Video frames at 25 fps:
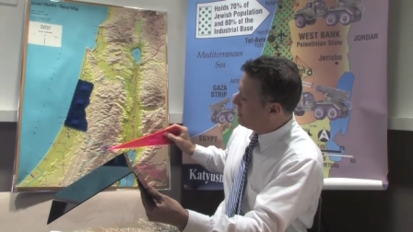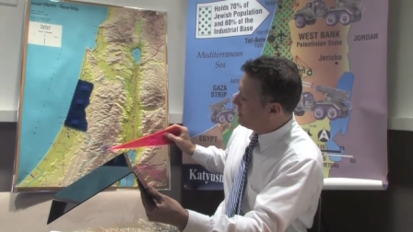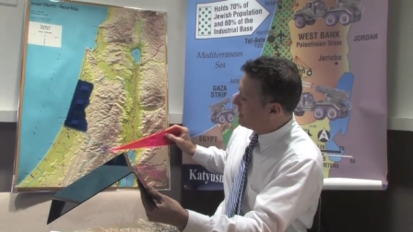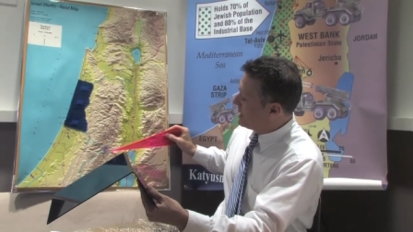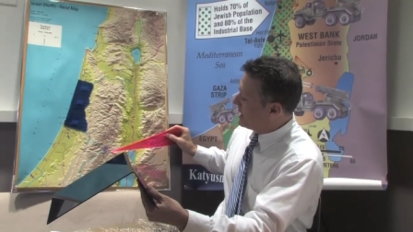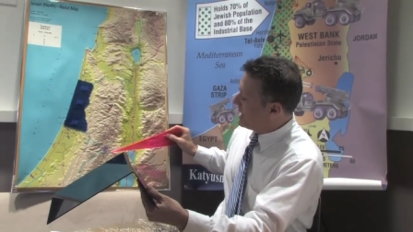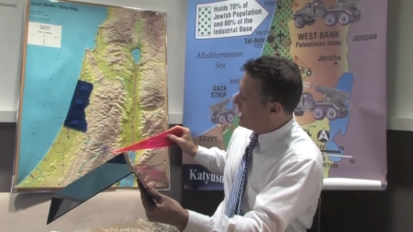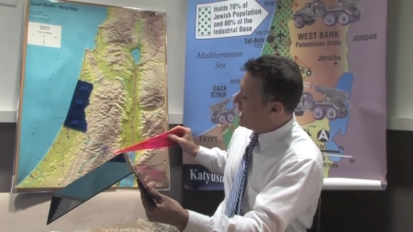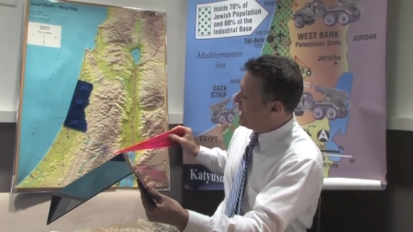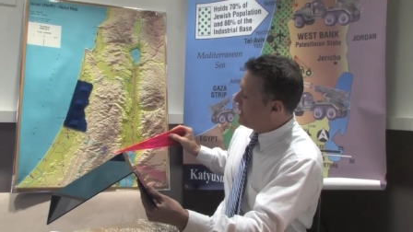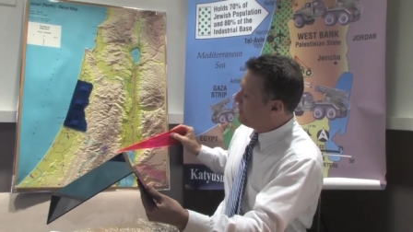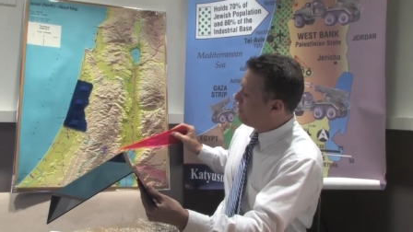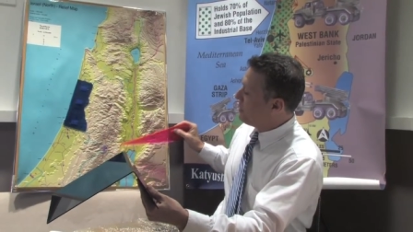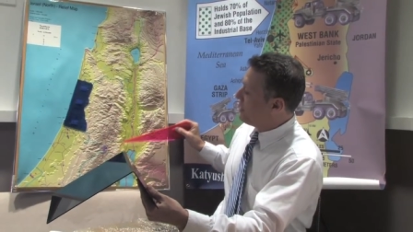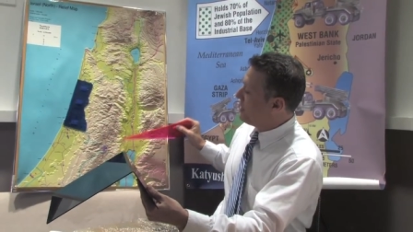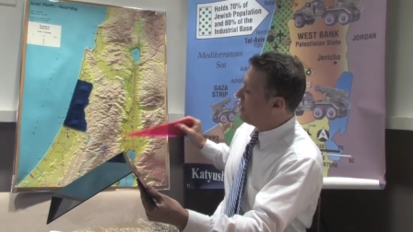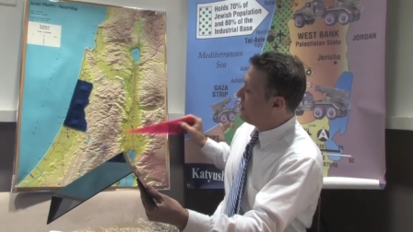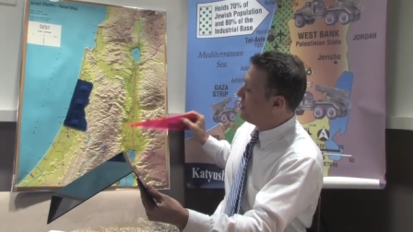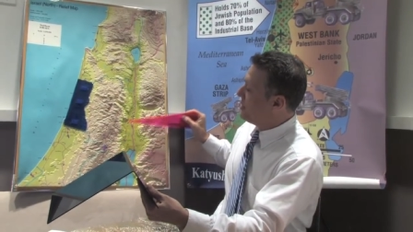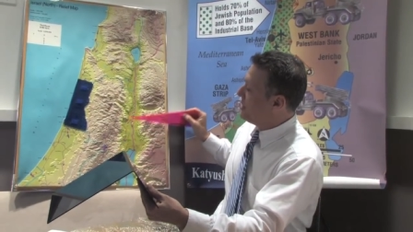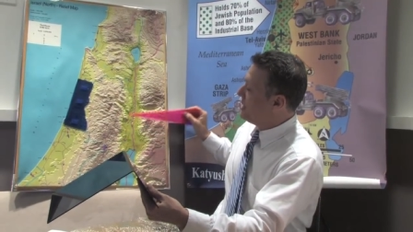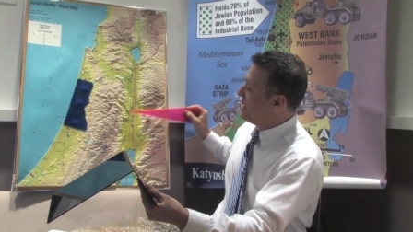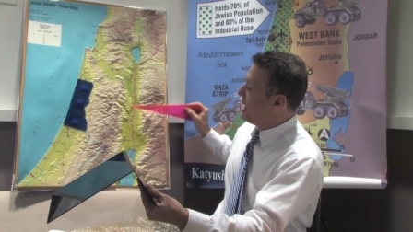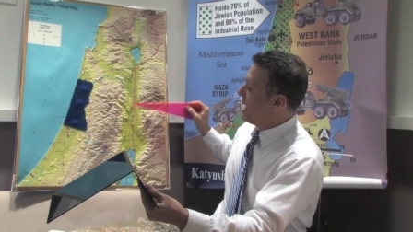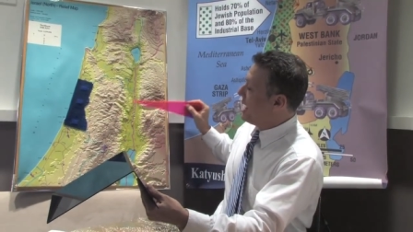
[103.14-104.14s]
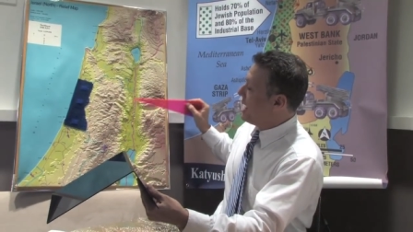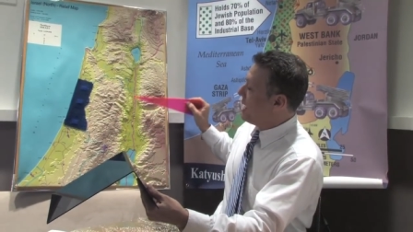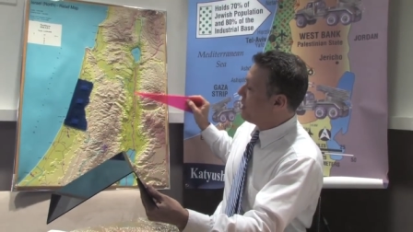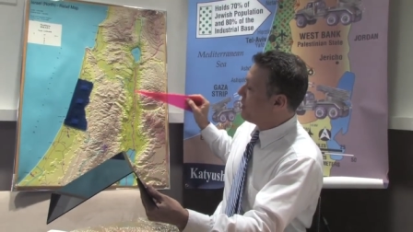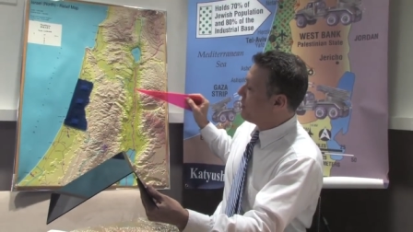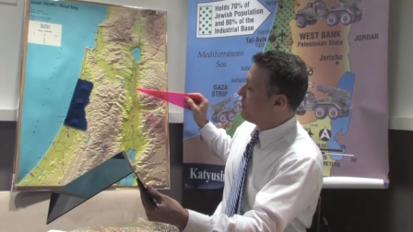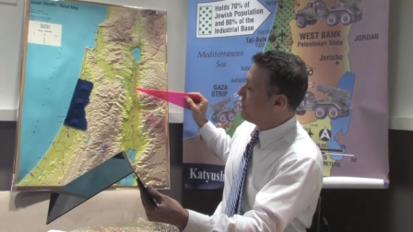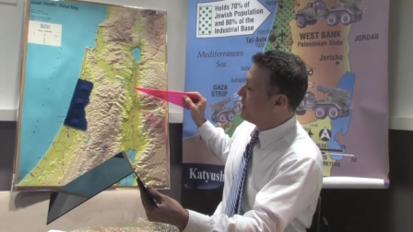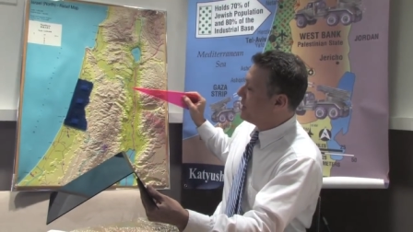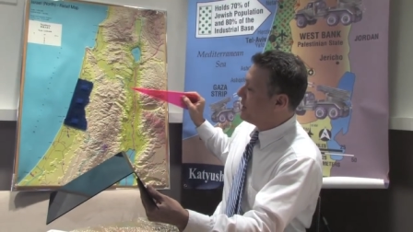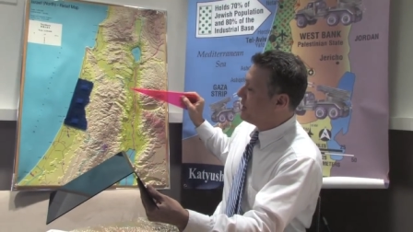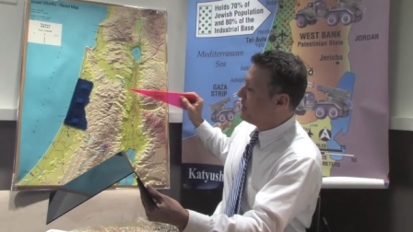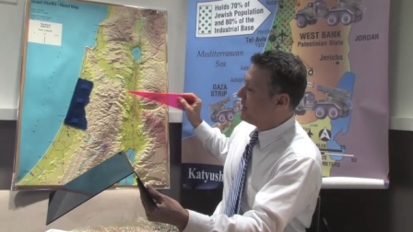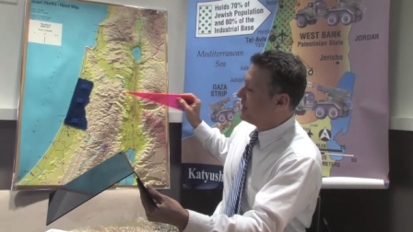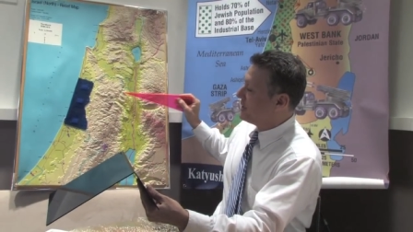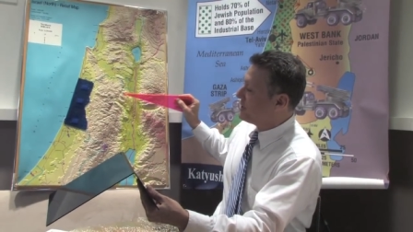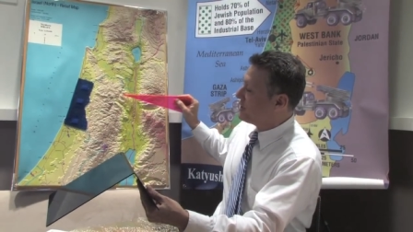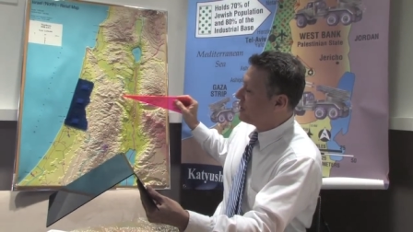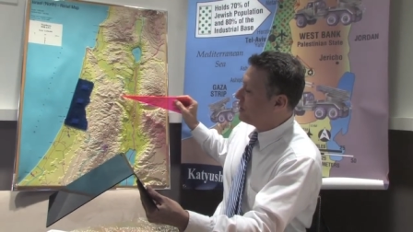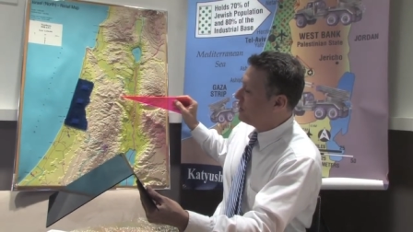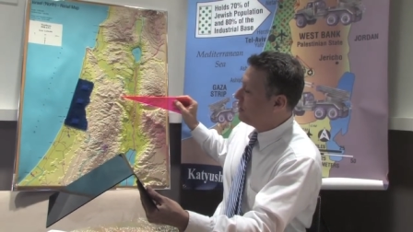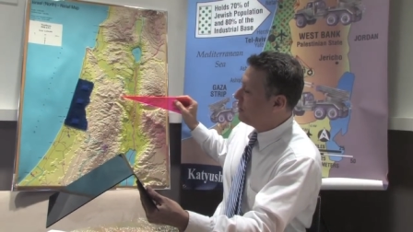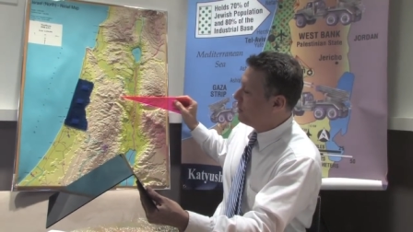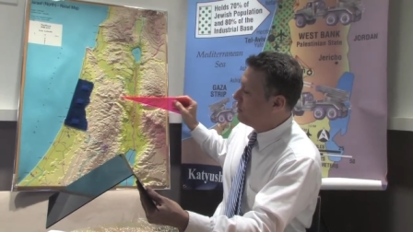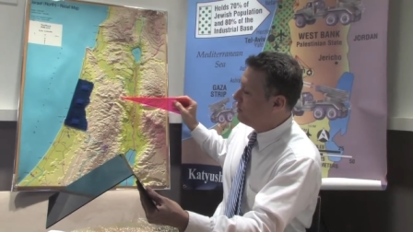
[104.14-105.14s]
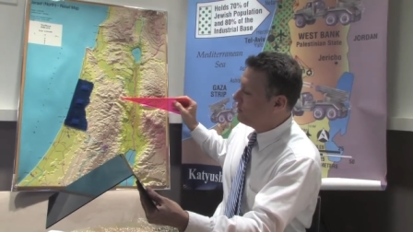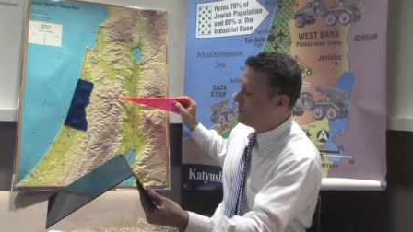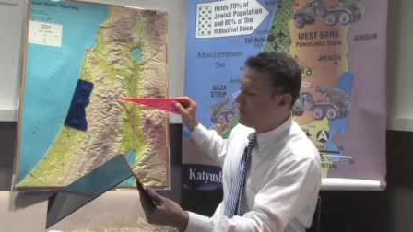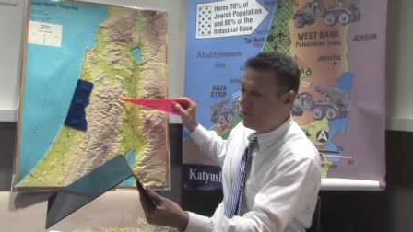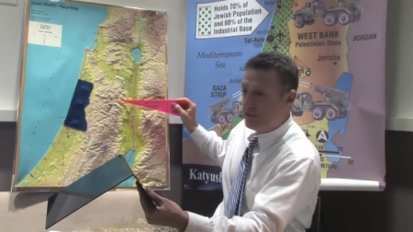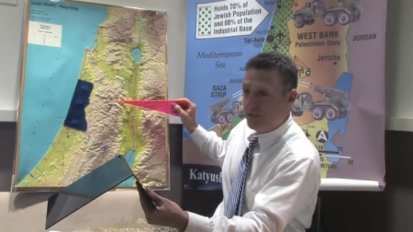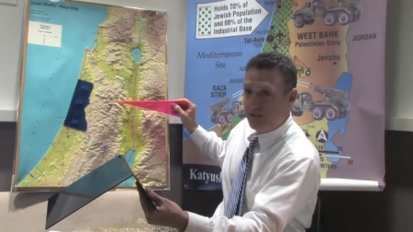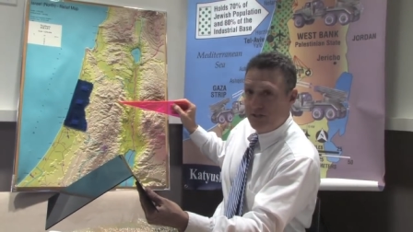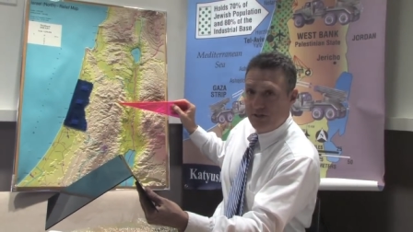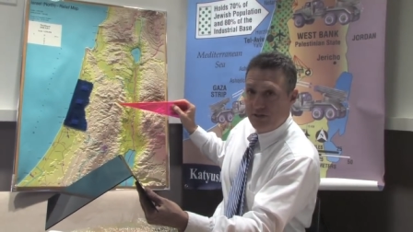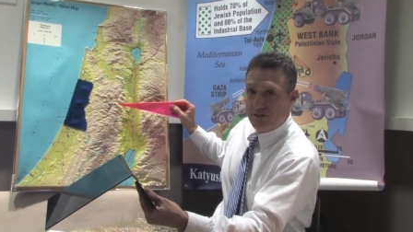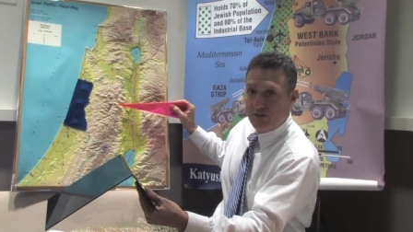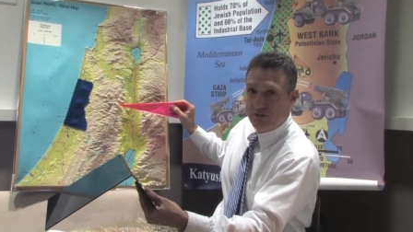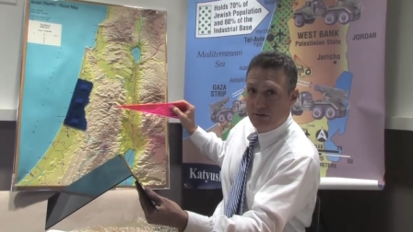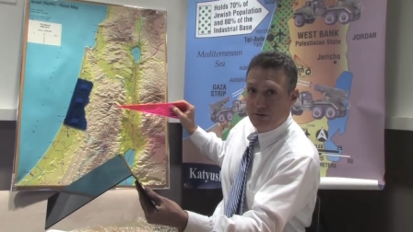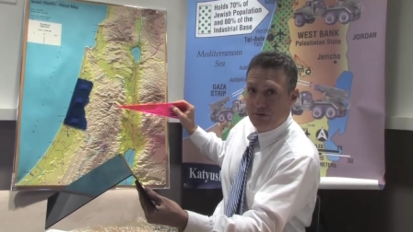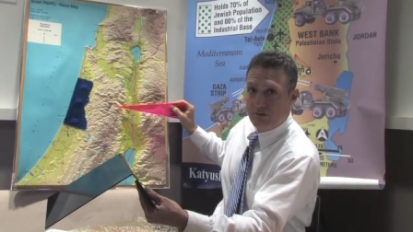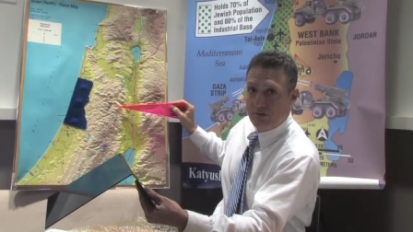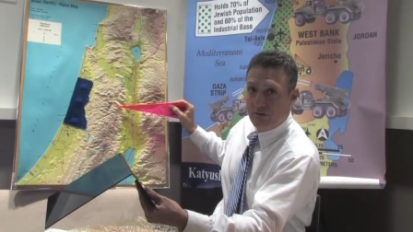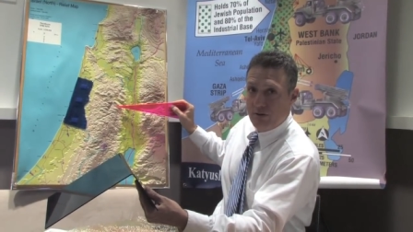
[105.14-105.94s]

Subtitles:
keep the area that's closest